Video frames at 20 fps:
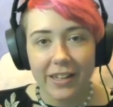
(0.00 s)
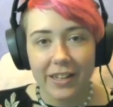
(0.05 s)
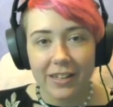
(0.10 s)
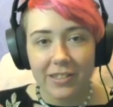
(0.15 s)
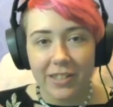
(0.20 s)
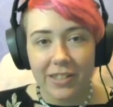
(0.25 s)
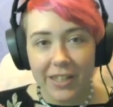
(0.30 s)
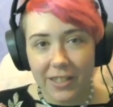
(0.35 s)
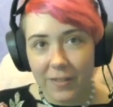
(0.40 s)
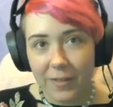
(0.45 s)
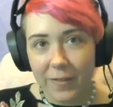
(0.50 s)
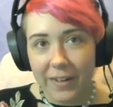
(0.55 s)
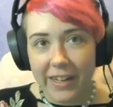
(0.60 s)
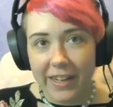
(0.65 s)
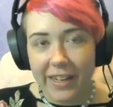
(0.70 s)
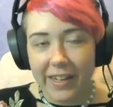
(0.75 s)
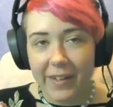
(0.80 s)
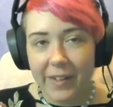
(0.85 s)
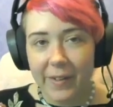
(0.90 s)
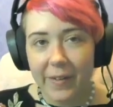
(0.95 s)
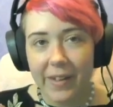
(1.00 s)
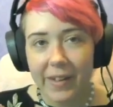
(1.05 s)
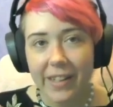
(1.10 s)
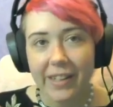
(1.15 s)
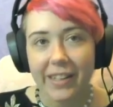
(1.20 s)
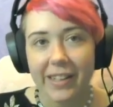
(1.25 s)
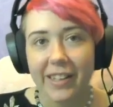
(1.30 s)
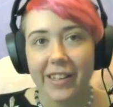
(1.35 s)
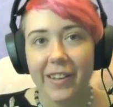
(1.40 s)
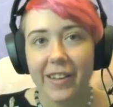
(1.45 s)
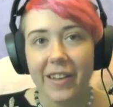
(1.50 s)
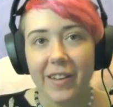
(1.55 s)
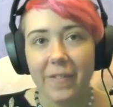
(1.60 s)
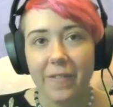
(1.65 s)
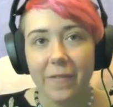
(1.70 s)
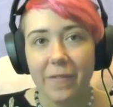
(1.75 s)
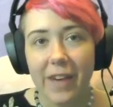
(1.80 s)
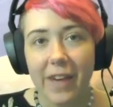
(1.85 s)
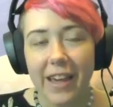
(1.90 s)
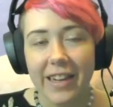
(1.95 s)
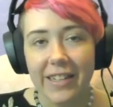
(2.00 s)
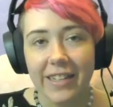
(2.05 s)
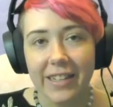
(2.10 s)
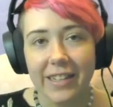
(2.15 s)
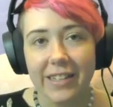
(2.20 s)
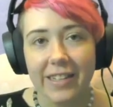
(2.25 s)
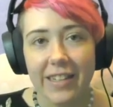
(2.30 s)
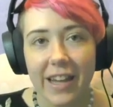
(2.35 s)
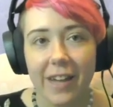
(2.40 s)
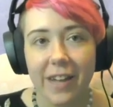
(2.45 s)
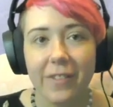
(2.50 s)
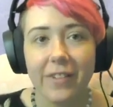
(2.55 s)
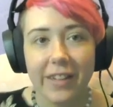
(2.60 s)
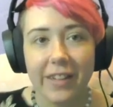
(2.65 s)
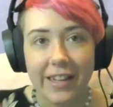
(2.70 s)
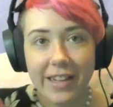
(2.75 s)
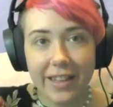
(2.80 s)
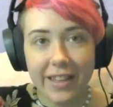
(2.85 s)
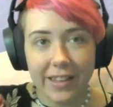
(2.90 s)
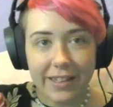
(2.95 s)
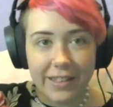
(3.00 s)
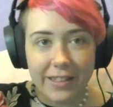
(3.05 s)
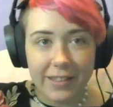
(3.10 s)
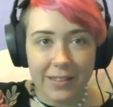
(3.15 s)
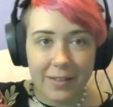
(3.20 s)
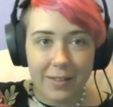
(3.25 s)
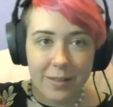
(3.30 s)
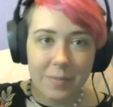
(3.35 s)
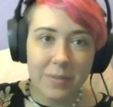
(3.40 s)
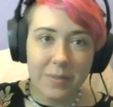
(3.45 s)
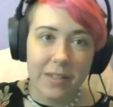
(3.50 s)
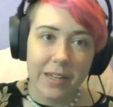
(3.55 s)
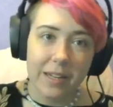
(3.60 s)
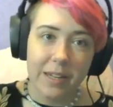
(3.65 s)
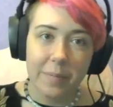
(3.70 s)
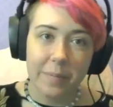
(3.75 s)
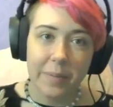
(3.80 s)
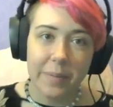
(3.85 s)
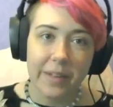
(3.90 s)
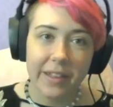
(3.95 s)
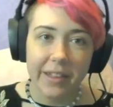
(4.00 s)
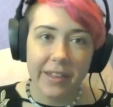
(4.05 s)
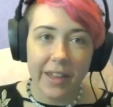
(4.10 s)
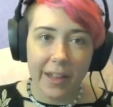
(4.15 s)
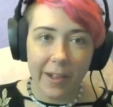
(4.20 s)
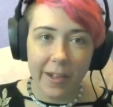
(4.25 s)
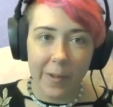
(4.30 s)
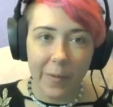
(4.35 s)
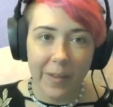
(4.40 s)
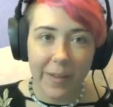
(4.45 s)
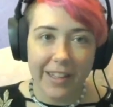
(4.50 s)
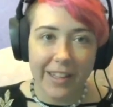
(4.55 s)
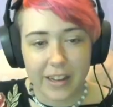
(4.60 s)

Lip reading: just for you. You can find it down in the description below.